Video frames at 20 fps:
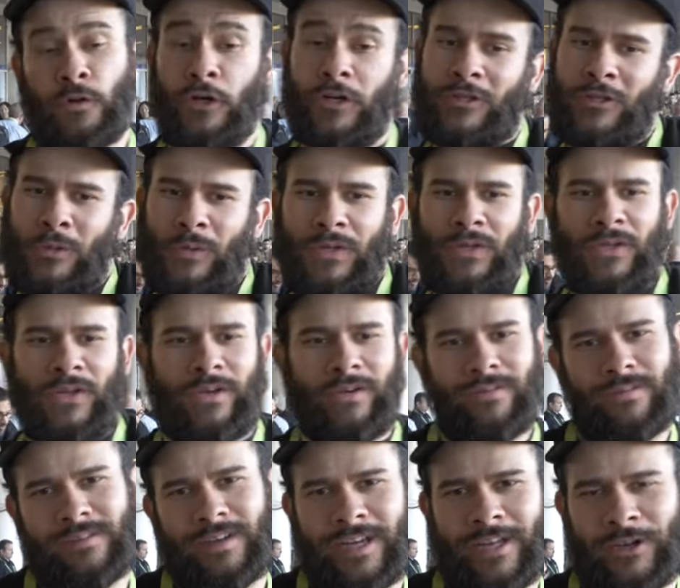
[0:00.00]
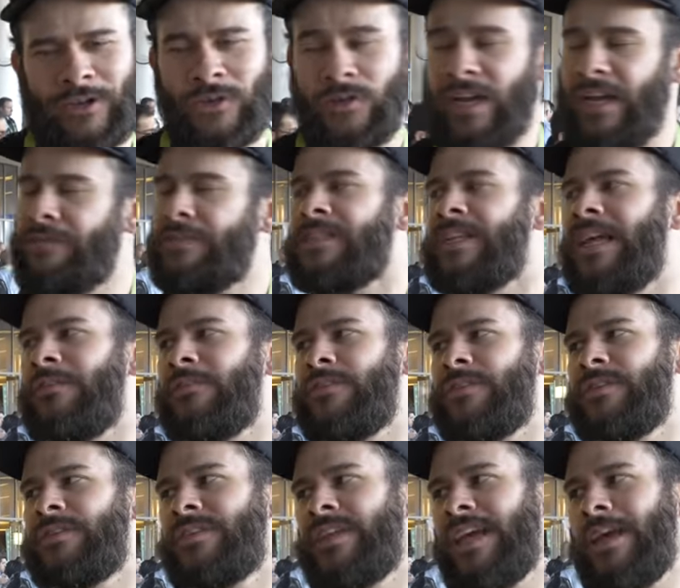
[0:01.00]
flirts with you and your life's
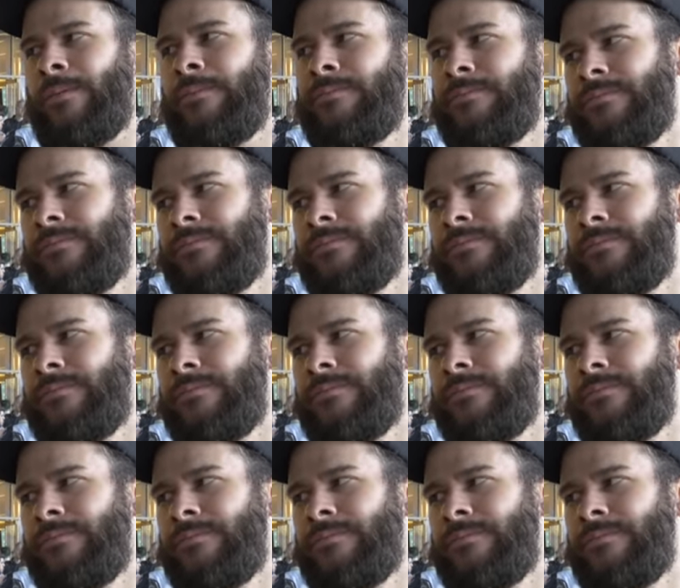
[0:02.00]
never the same?